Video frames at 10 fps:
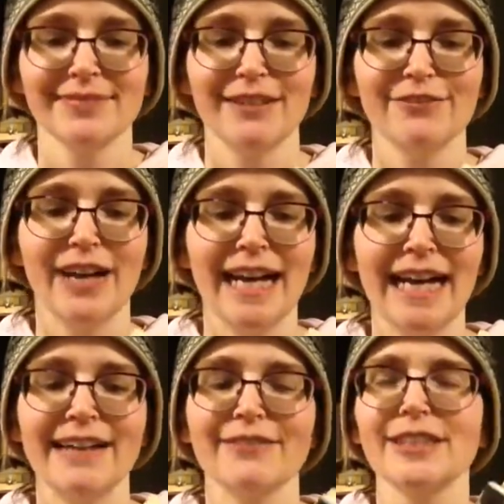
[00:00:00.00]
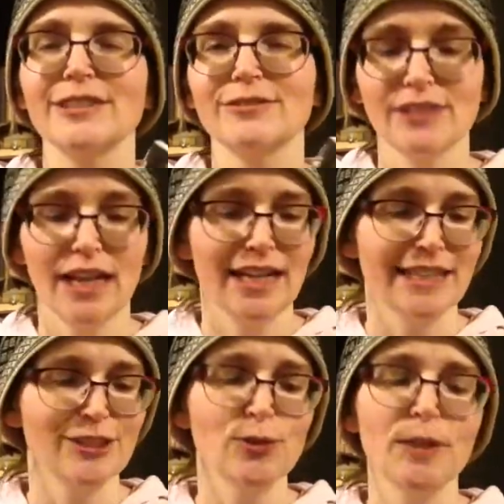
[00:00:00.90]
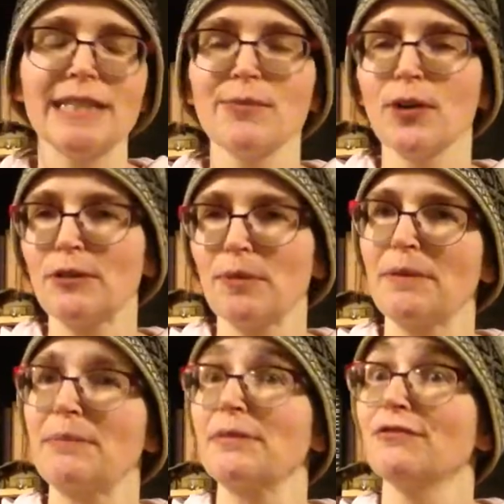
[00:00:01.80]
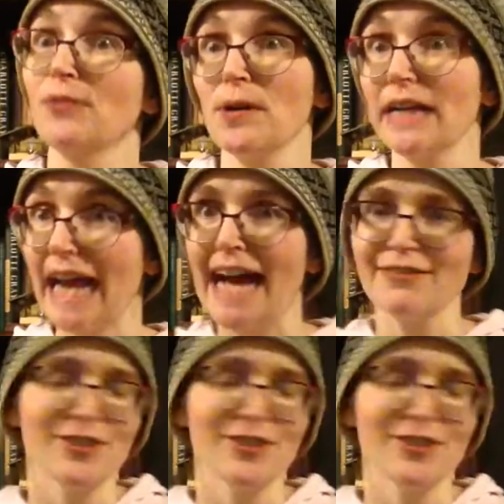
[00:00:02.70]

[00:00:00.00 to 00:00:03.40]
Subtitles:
5. Joy in the Morning would probably be 4.5